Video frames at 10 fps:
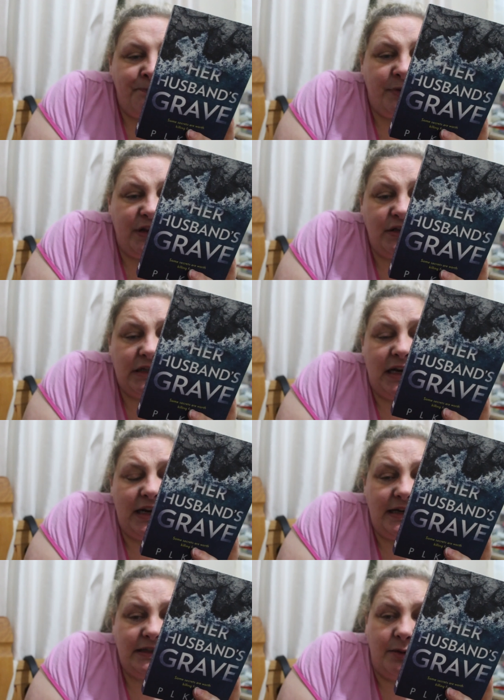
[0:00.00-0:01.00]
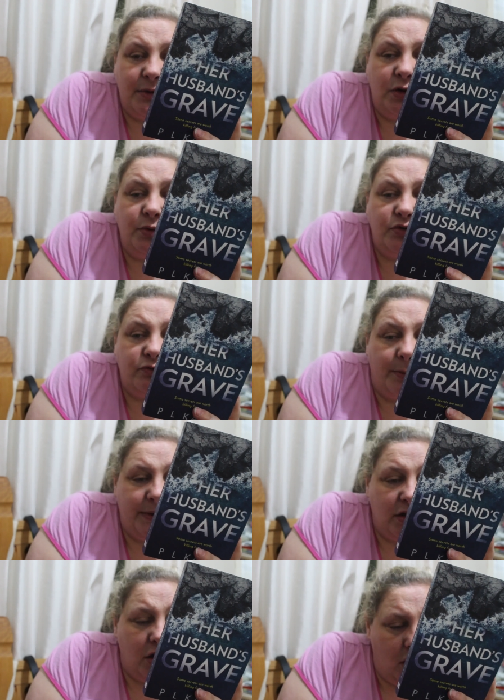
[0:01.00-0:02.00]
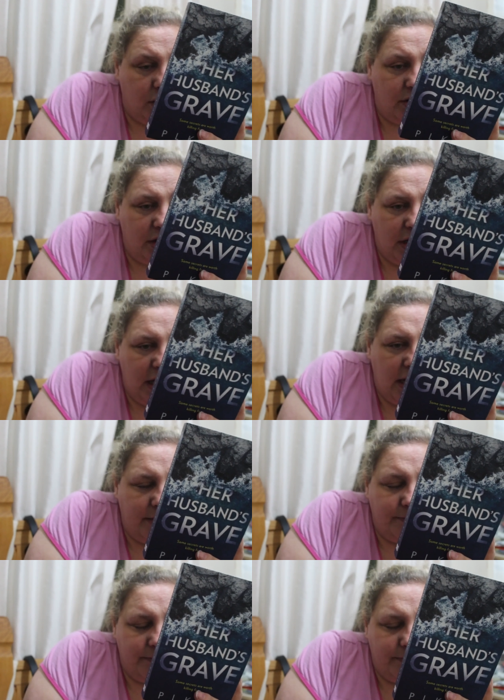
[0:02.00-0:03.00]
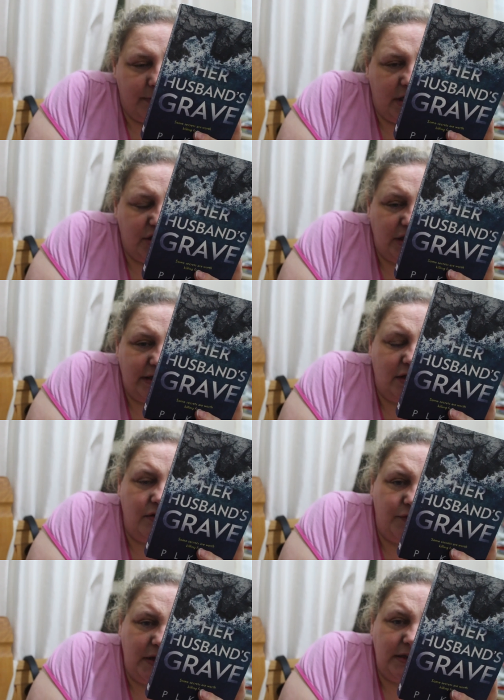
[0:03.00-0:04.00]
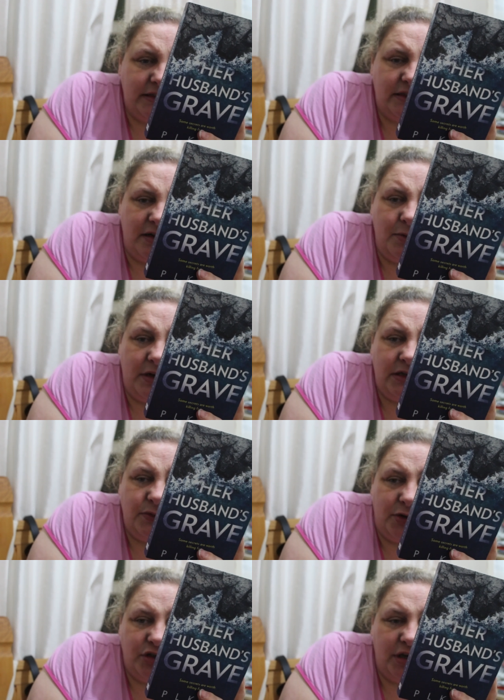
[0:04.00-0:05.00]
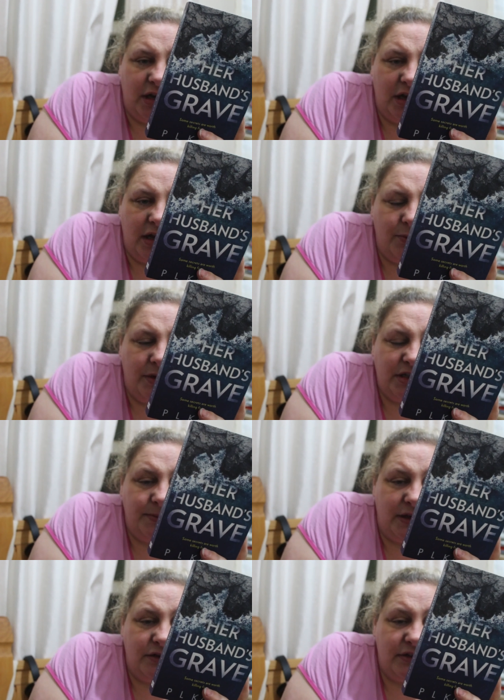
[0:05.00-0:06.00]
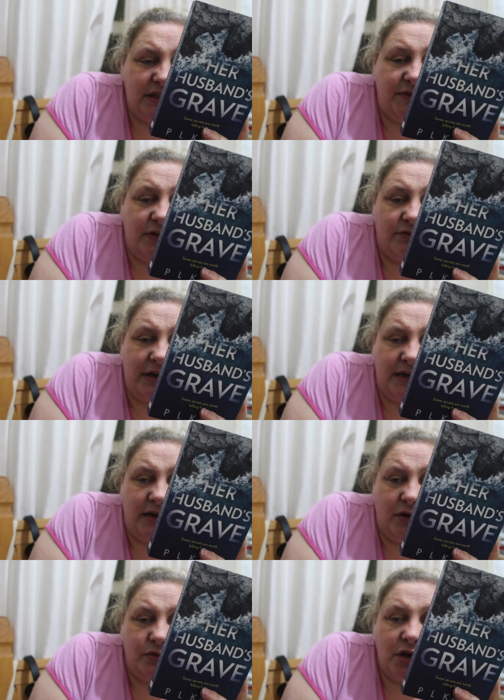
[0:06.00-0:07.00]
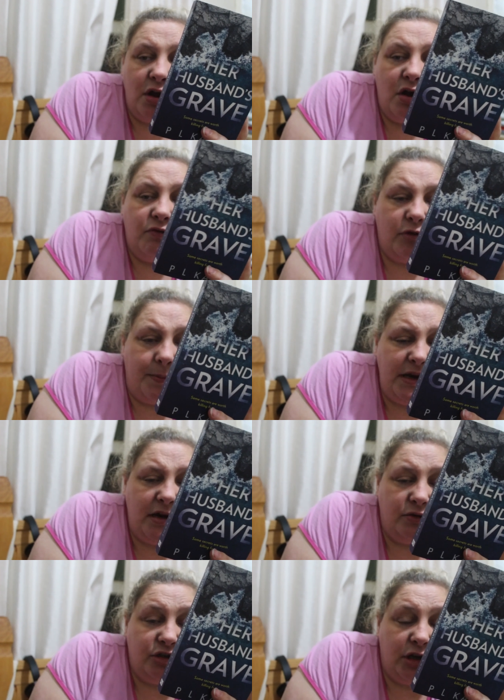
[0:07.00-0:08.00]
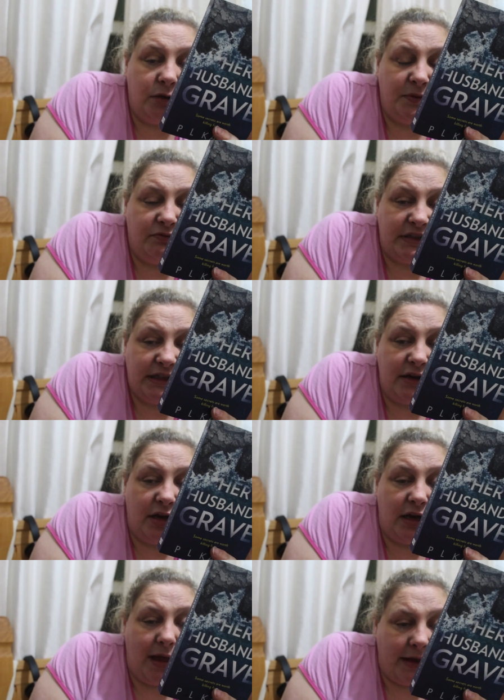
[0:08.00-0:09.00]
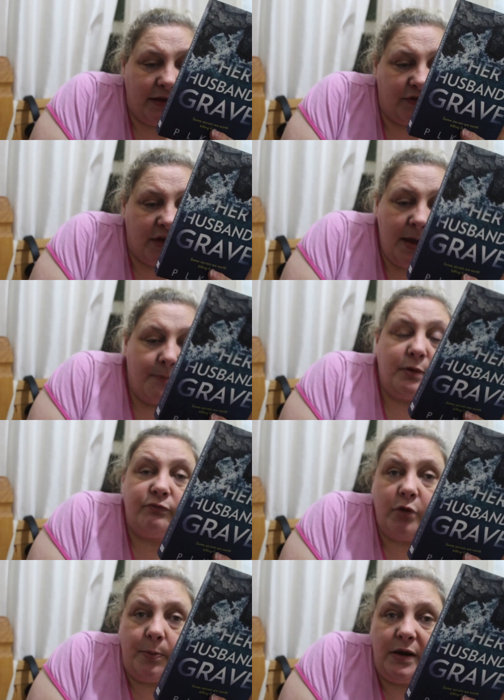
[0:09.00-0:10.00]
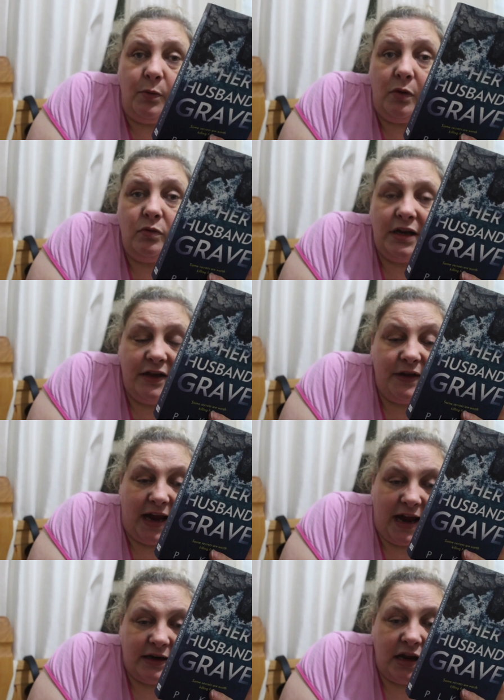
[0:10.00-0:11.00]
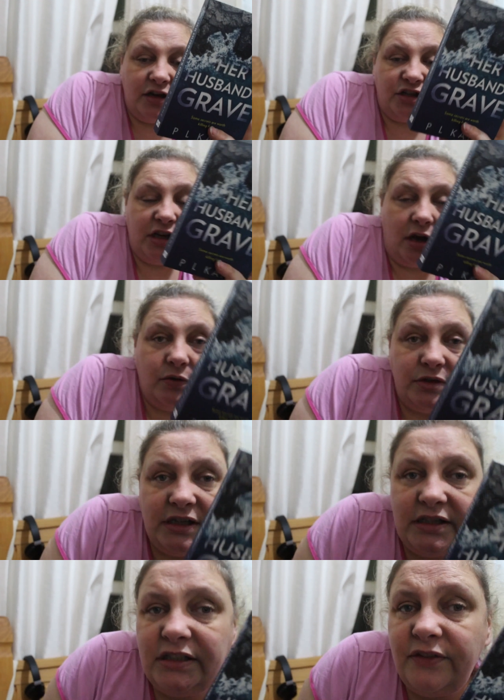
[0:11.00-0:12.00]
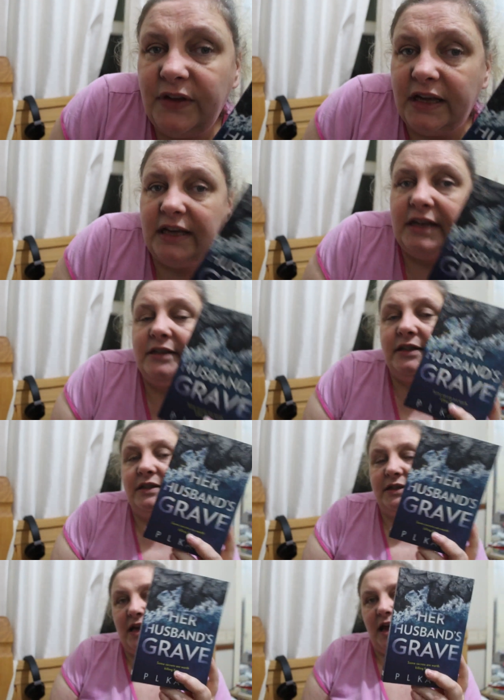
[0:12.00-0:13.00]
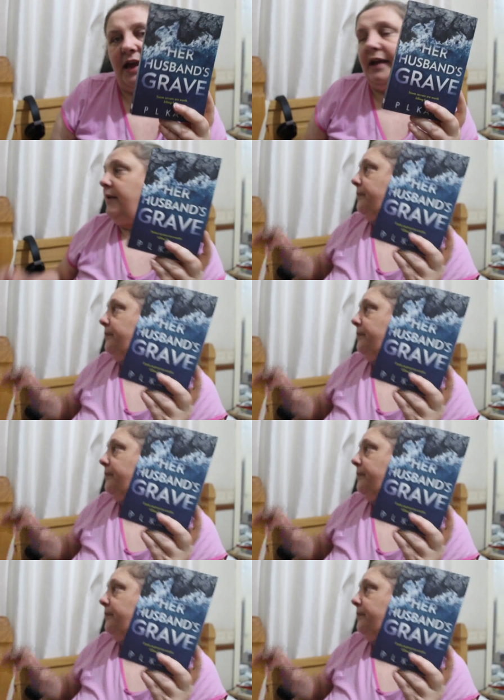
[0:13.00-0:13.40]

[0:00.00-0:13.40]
But there is clearly someone who wants Robin gone. She is convinced someone is watching her and when she begins receiving threatening notes, Robin knows she could be risking her life. But Robin won't leave again. She owes it to Vicky to stay.